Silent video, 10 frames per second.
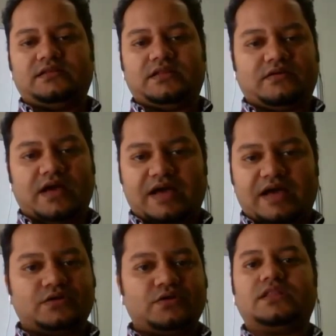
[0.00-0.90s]
have
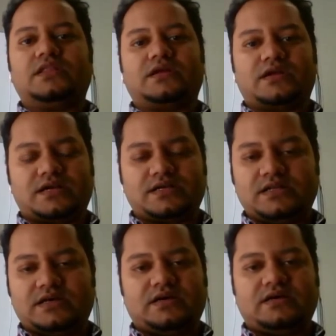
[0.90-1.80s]
a Google
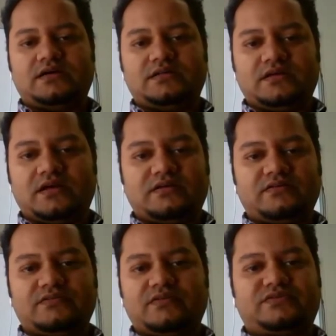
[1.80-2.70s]
alert
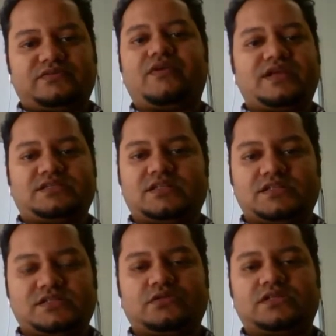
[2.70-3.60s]
of the foundation
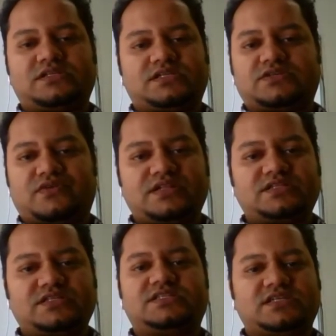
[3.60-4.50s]
and the school districts, for
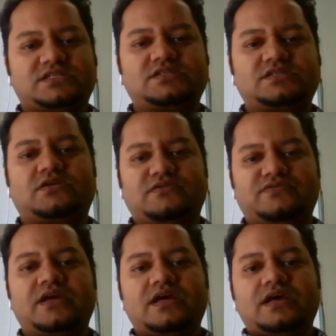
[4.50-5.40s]
instance, just to sort
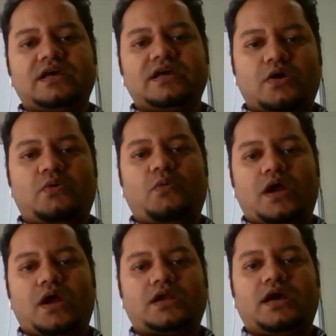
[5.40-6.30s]
of know
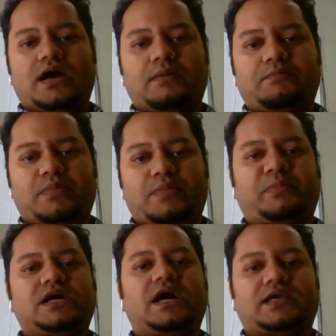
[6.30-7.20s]
what people
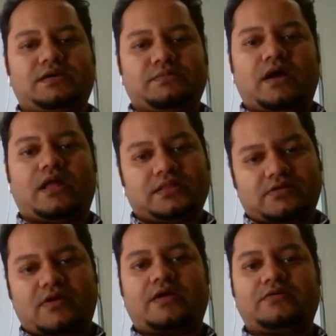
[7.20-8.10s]
were talking about on
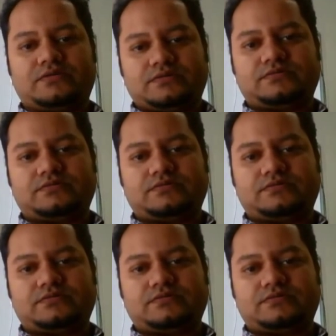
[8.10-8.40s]
the ground.